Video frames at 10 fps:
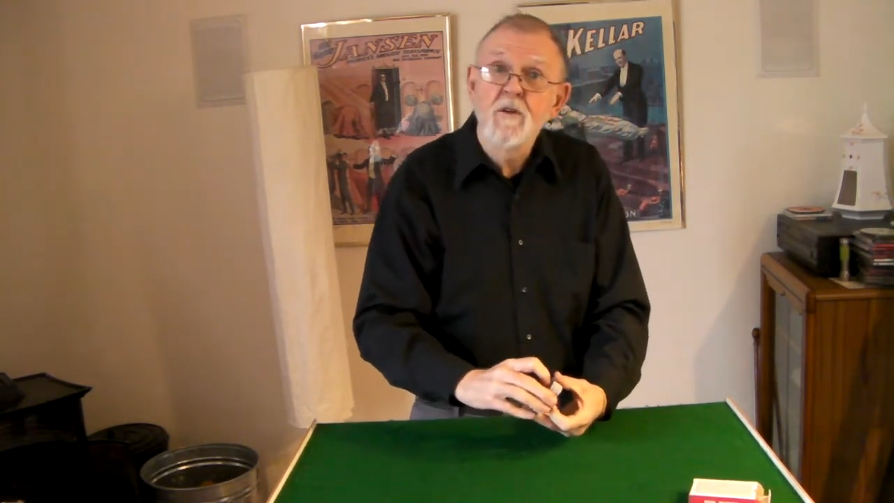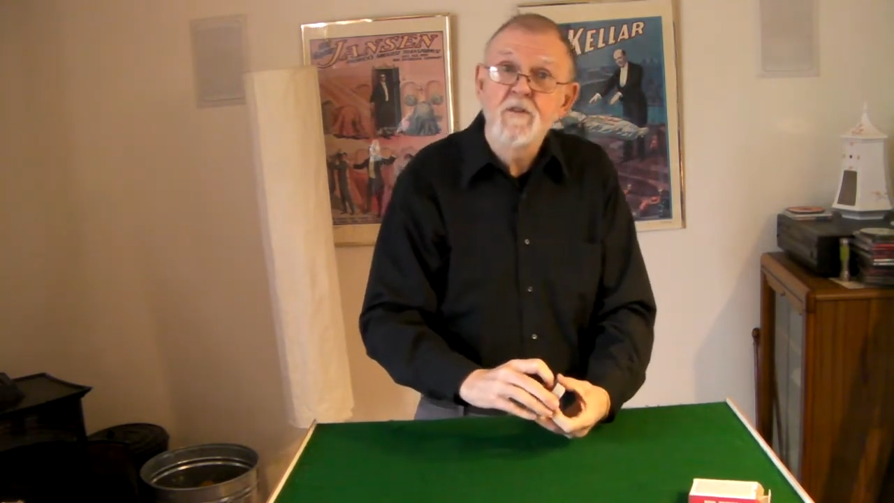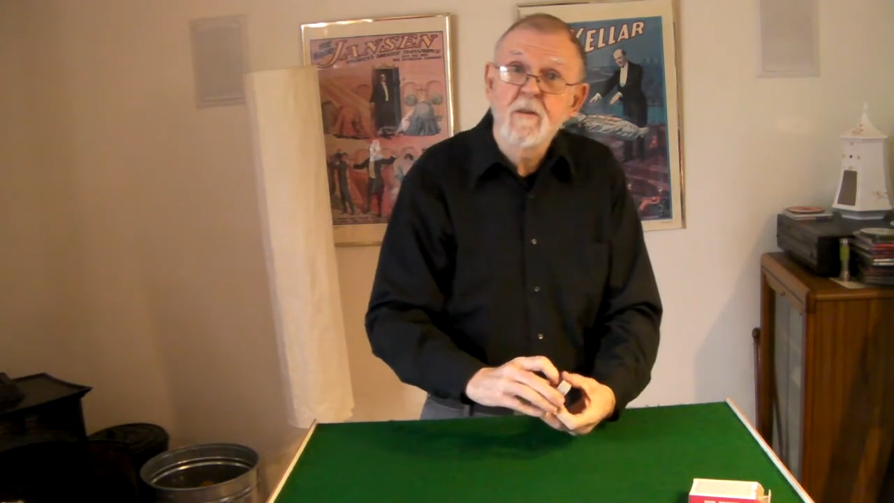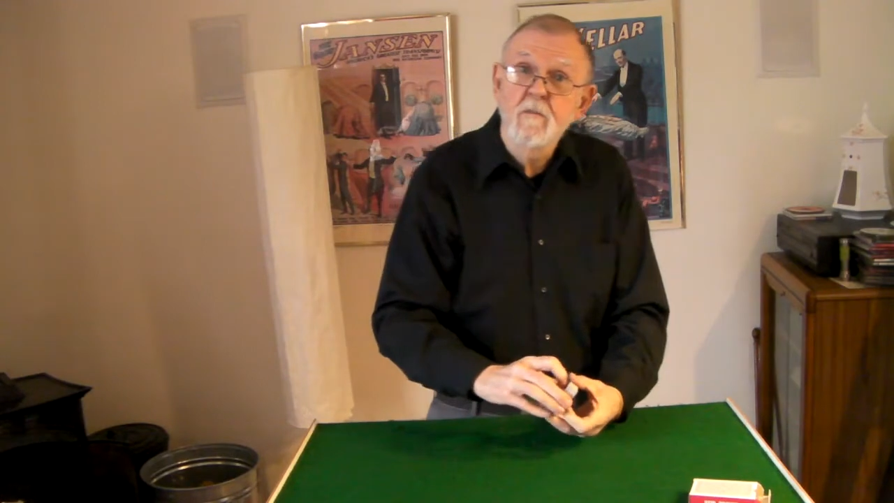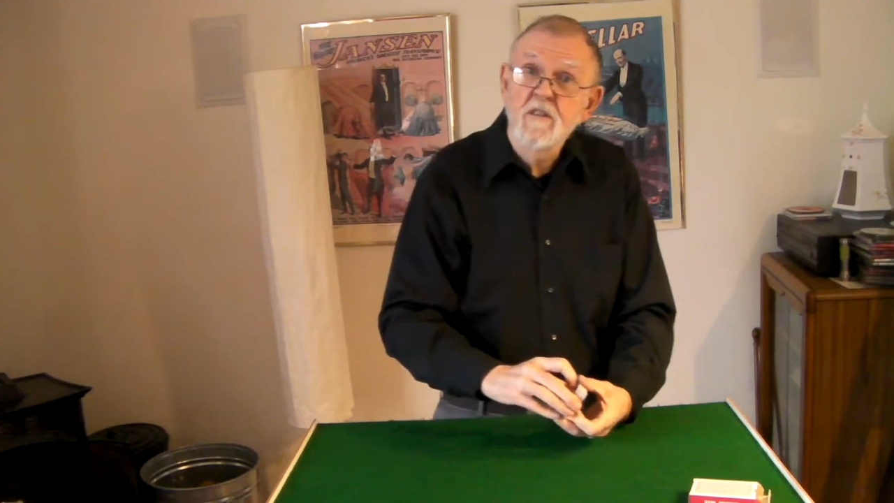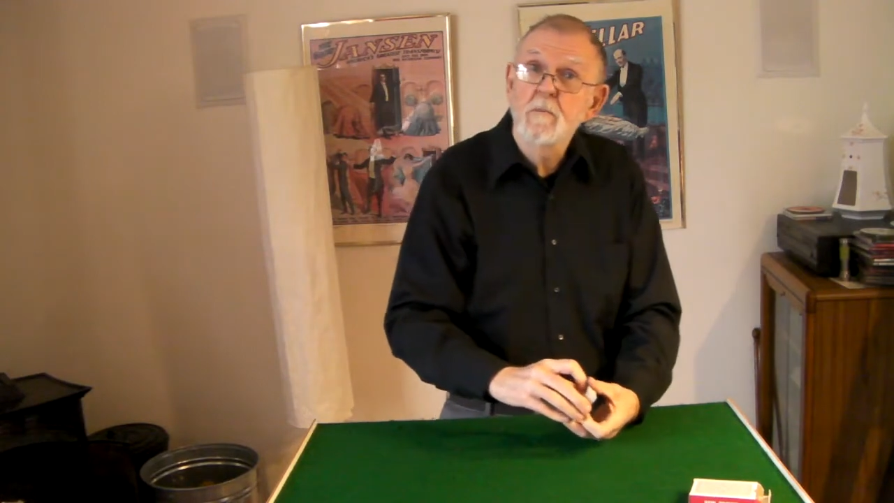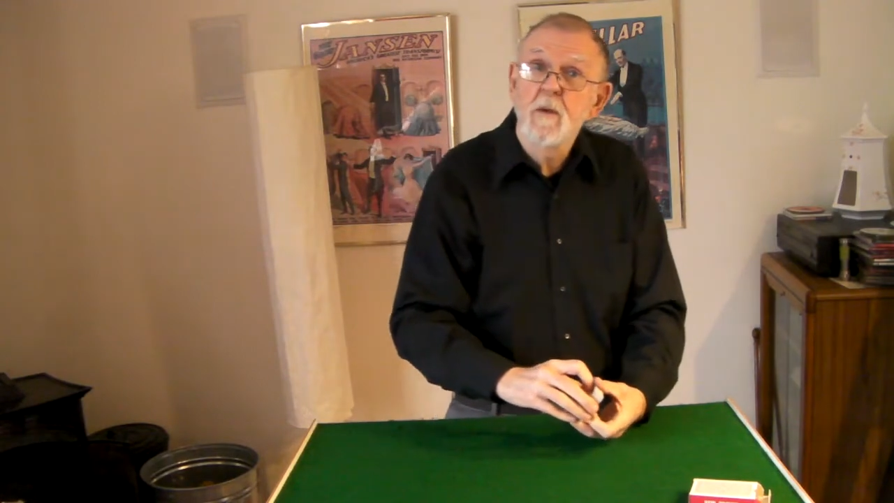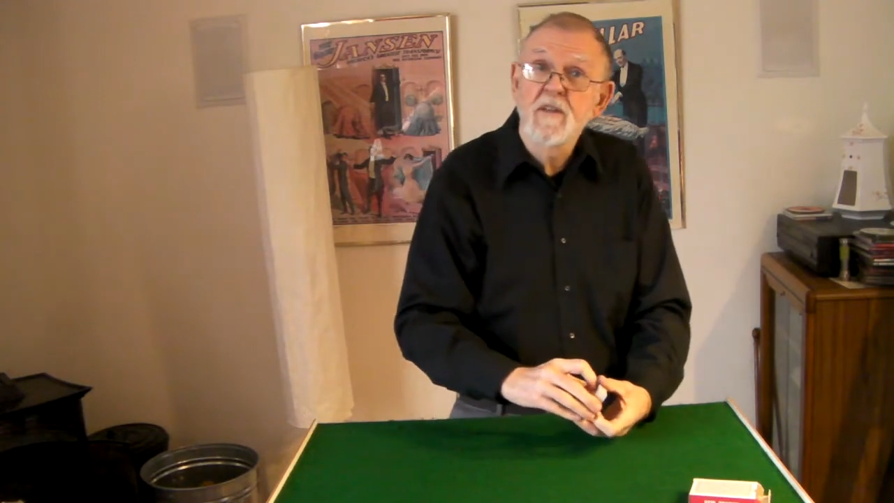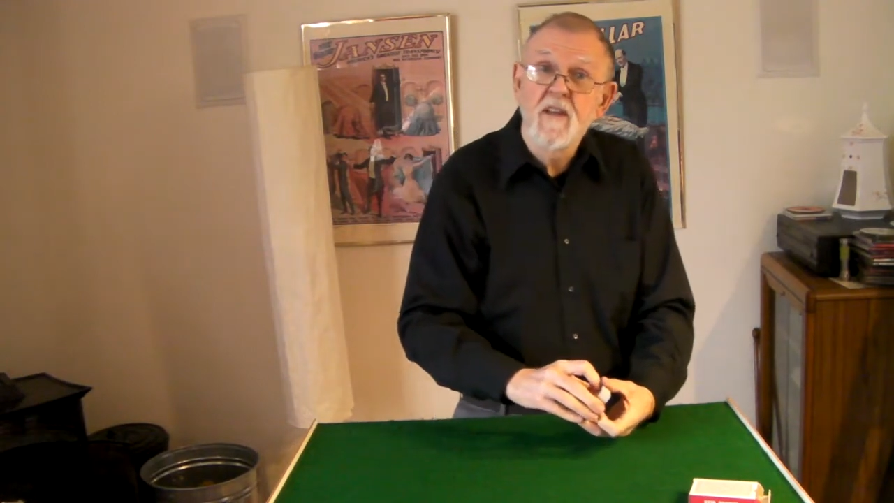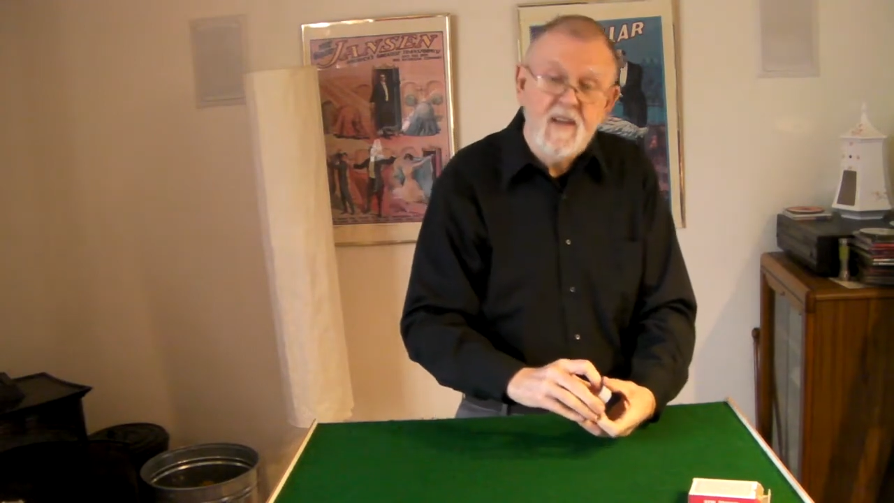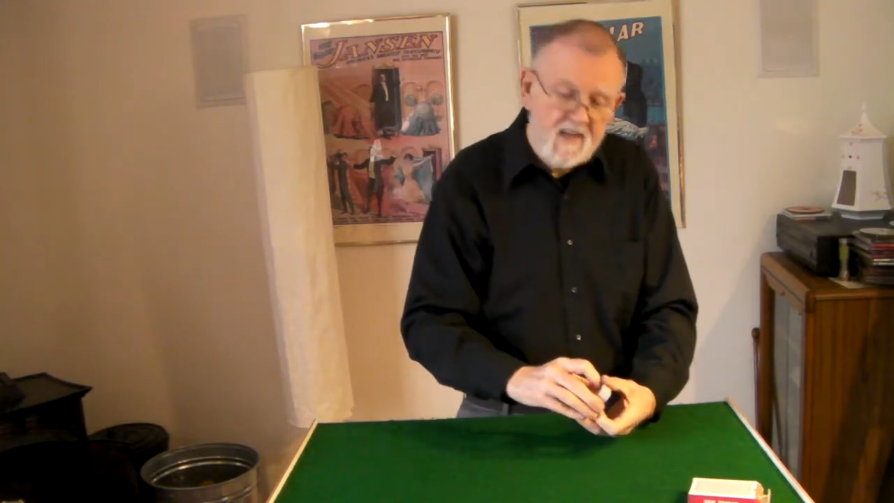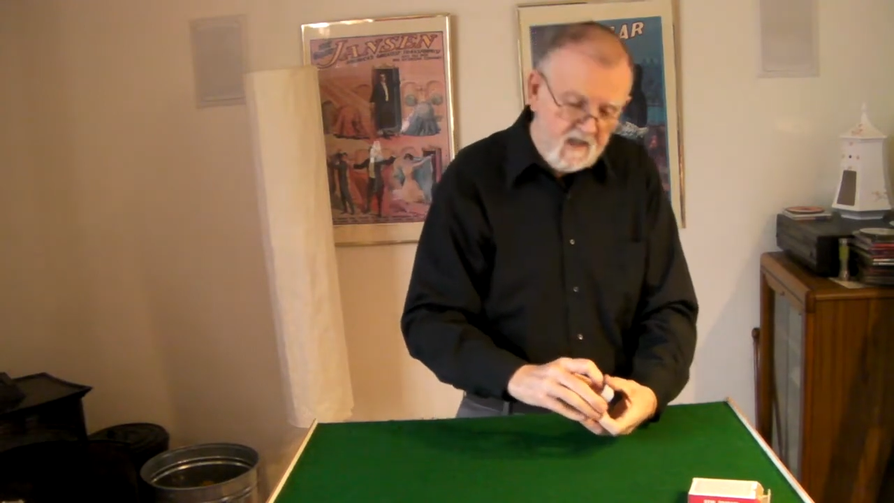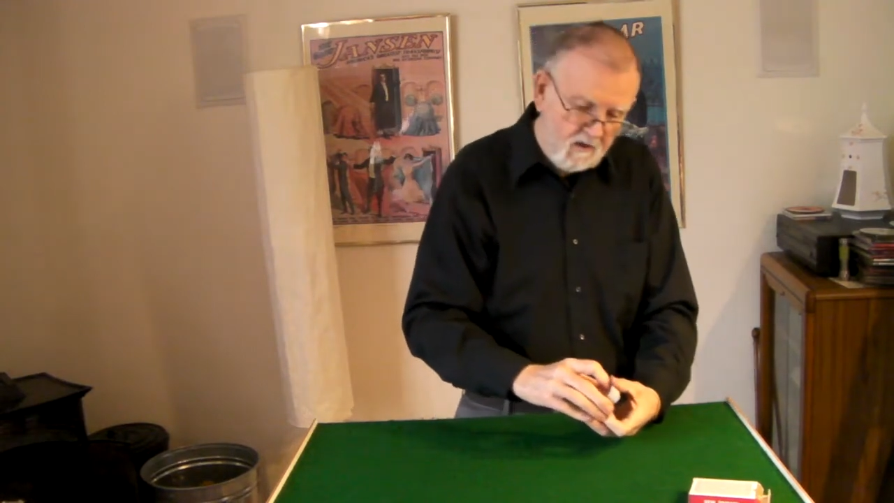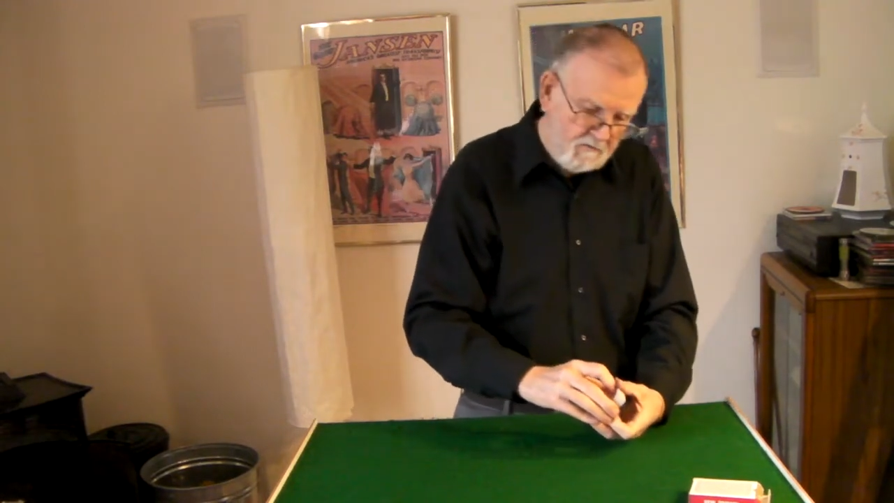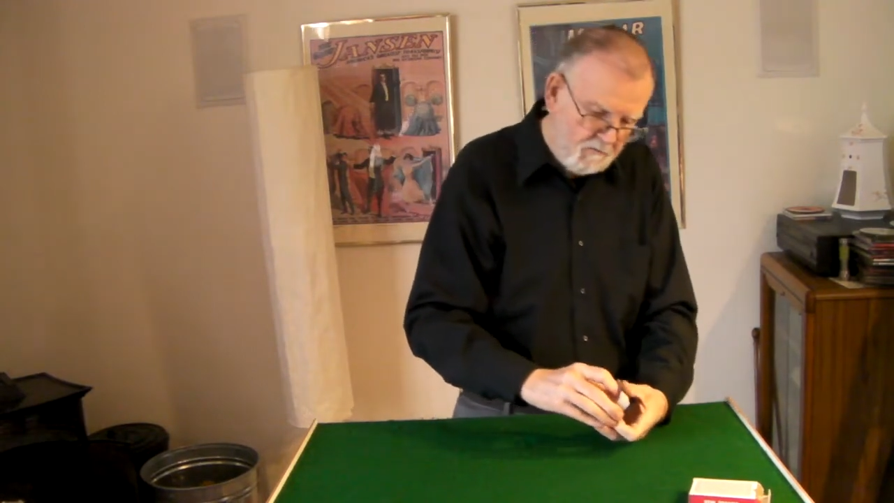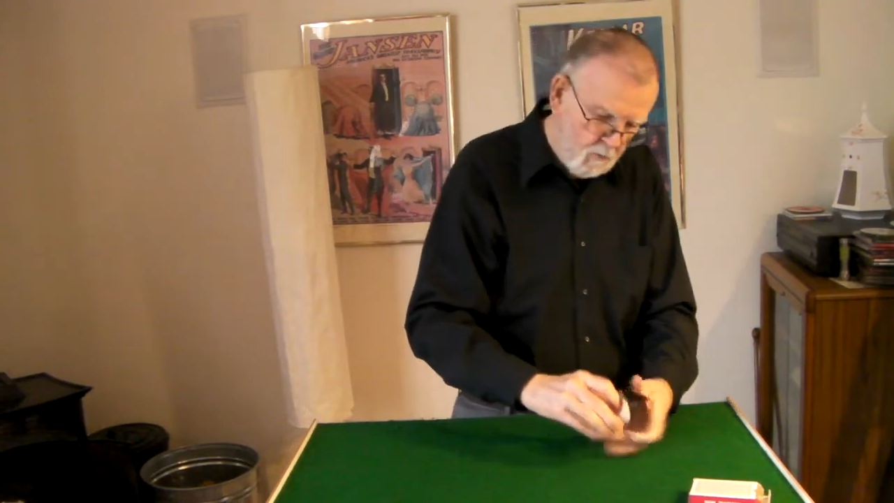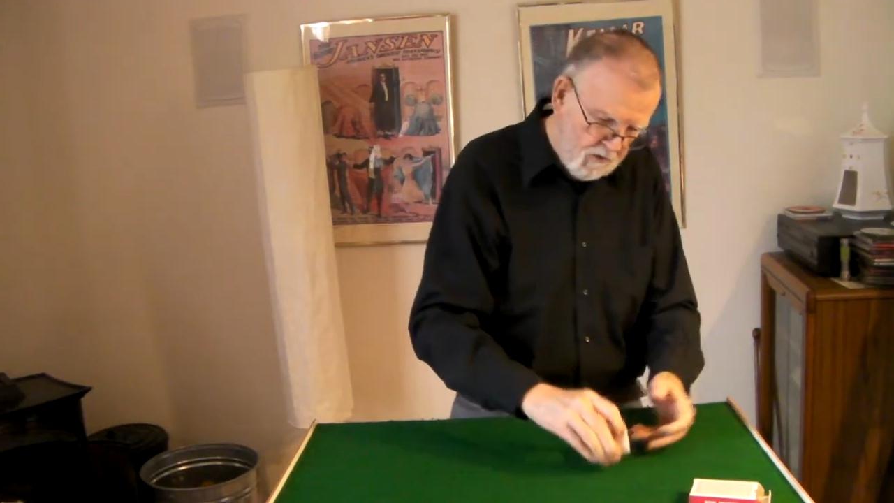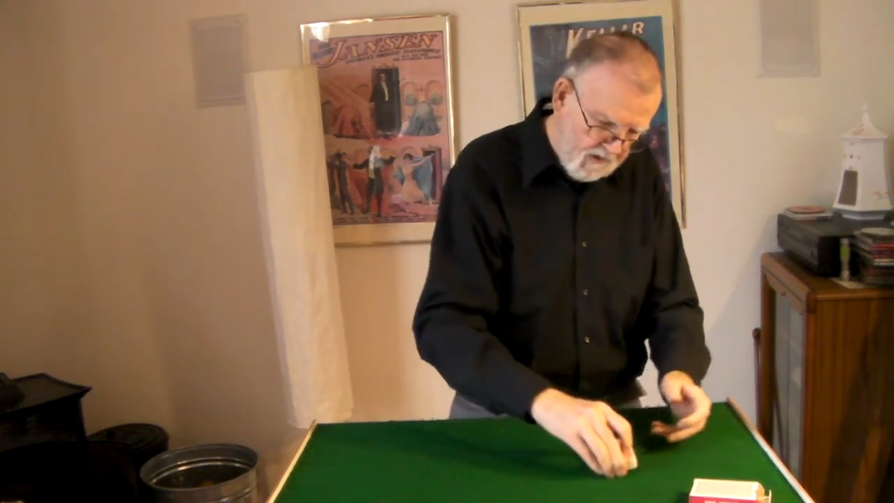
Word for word: do is I'm going to split the deck into four